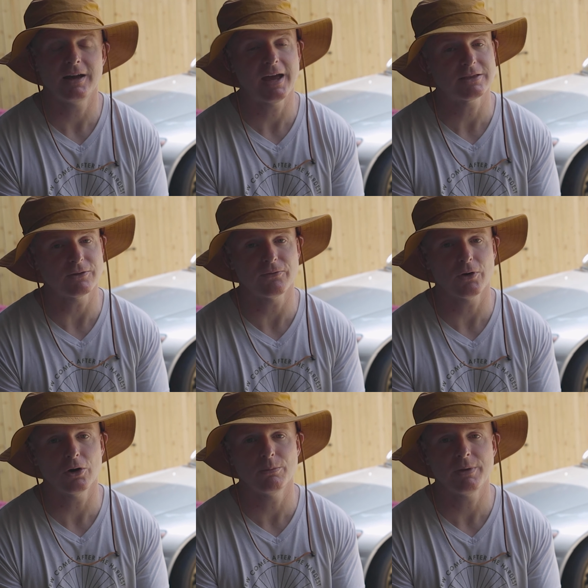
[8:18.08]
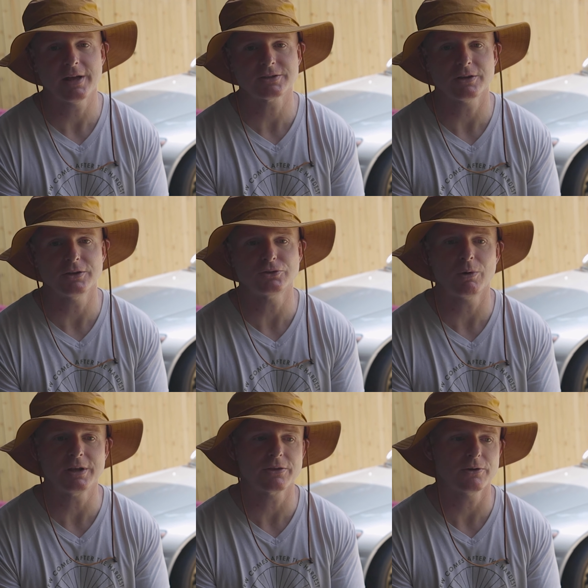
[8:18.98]
at the firm. That's on the
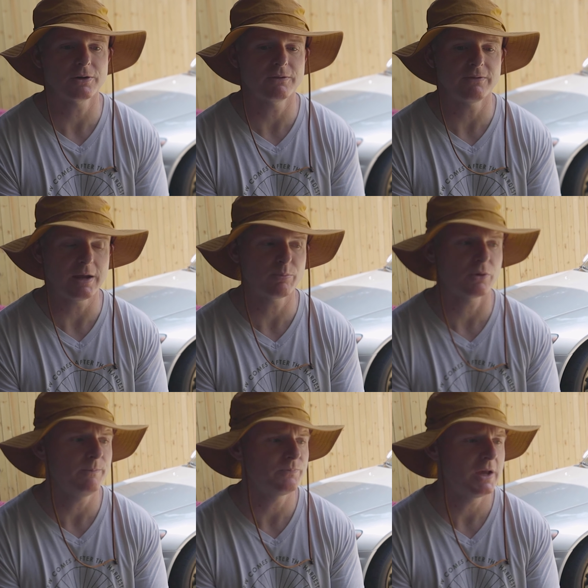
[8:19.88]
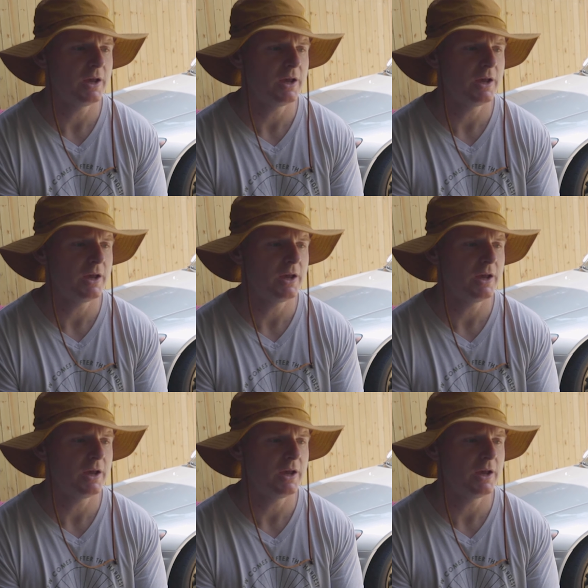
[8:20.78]
23rd of April.